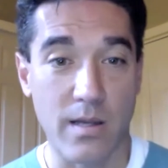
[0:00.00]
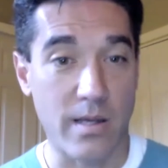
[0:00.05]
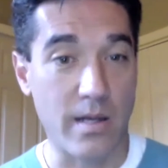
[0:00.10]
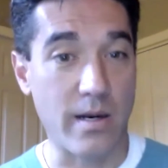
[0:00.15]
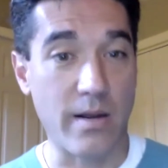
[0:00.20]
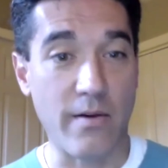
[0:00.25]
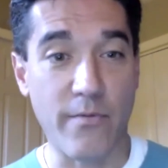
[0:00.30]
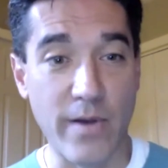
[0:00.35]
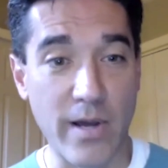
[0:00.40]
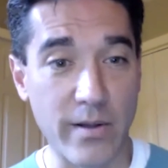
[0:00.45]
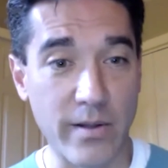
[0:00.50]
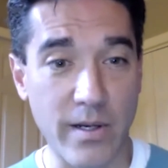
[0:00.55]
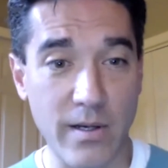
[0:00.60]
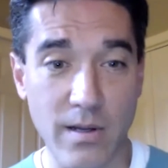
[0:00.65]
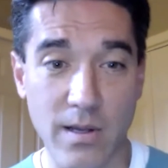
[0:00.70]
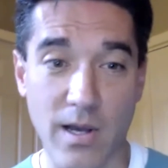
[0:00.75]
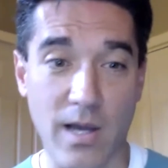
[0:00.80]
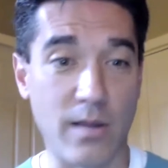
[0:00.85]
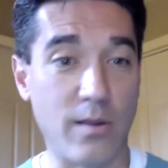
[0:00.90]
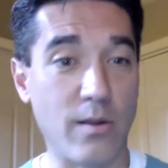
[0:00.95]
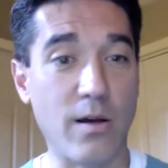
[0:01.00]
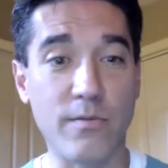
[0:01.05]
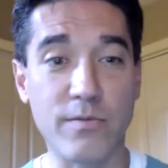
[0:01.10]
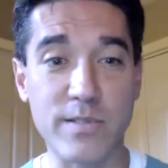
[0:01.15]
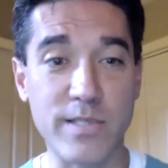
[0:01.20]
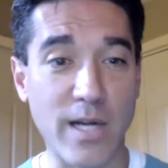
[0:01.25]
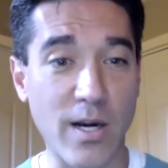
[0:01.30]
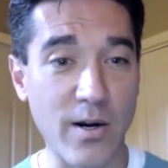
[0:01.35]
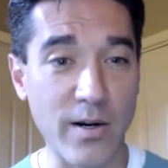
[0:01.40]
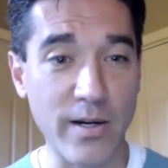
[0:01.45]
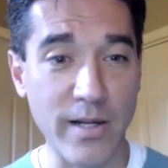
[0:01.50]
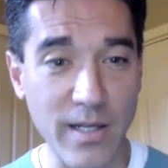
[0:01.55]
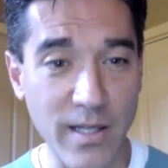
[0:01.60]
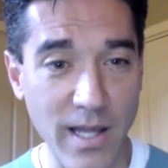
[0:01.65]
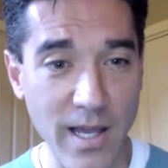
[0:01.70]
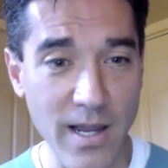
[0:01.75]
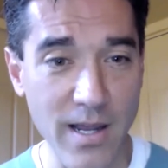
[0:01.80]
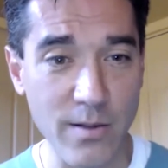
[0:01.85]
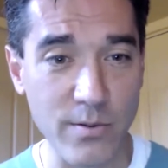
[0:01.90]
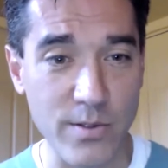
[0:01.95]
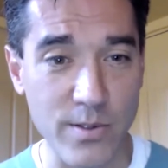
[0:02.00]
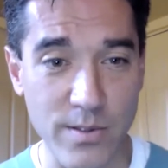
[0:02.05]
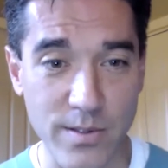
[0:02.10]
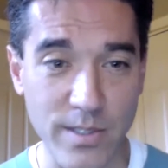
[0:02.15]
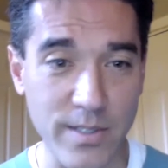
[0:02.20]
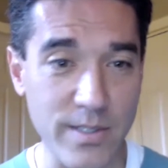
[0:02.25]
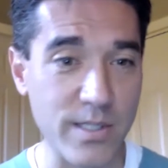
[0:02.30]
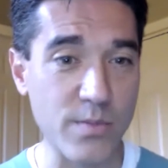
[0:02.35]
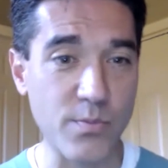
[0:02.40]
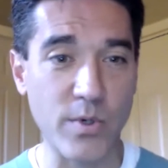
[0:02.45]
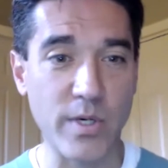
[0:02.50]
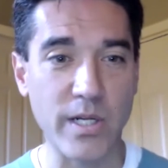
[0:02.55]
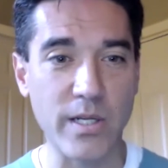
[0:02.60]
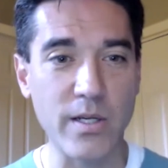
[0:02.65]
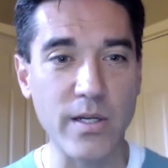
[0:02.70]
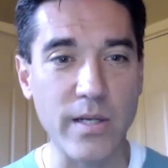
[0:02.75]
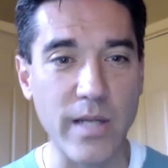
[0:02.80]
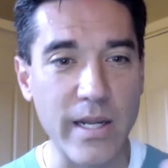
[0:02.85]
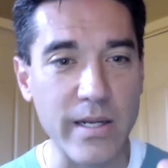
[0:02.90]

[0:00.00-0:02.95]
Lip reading: And I found that I love staring at clouds. This is pretty good.